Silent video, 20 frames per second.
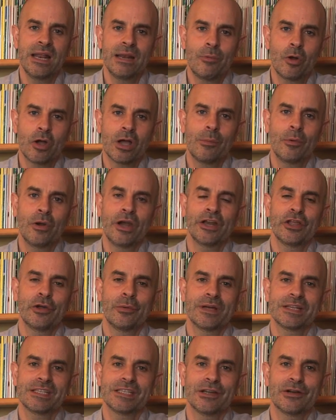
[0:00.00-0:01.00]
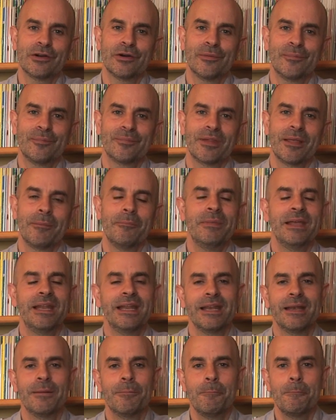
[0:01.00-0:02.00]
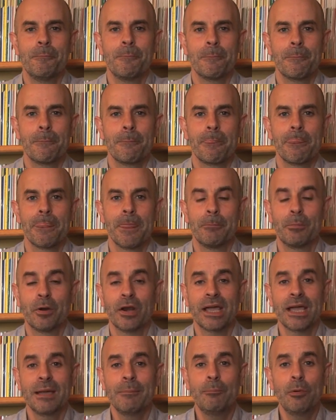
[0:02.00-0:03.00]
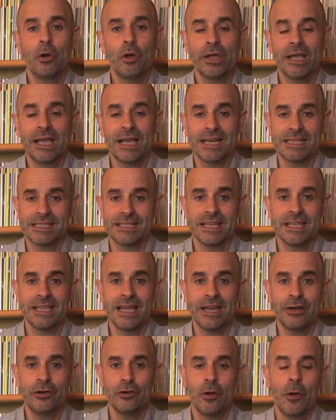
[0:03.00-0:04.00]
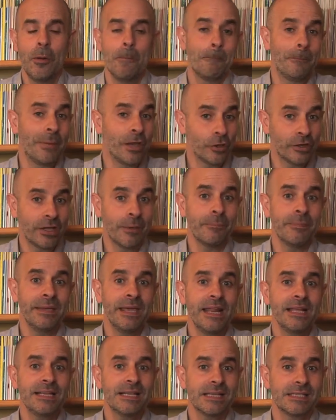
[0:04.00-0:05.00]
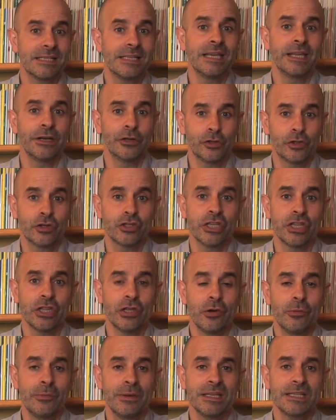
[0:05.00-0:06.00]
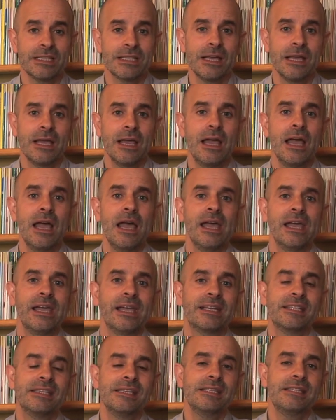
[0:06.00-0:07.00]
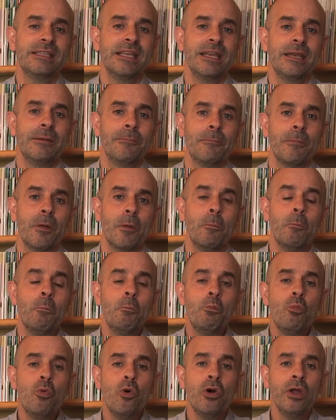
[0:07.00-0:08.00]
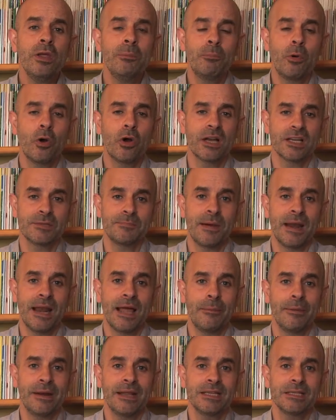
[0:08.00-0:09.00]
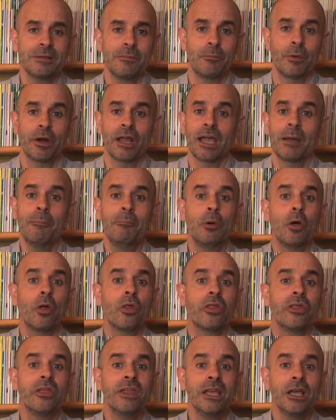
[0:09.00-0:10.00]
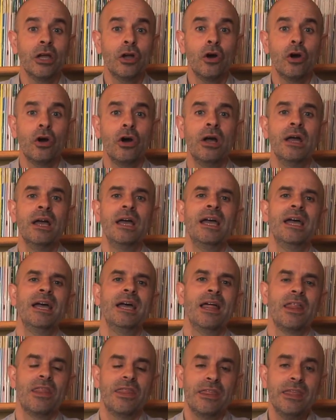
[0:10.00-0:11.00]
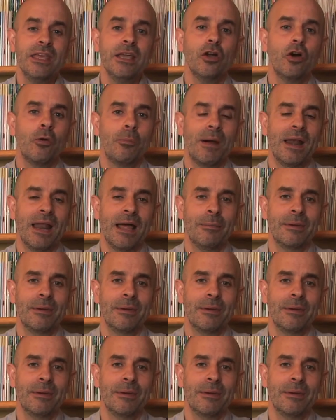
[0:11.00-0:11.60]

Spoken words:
Why is it so important to study lists of basic spelling words? Well, in most languages, there are very few words that produce the largest number of spelling errors.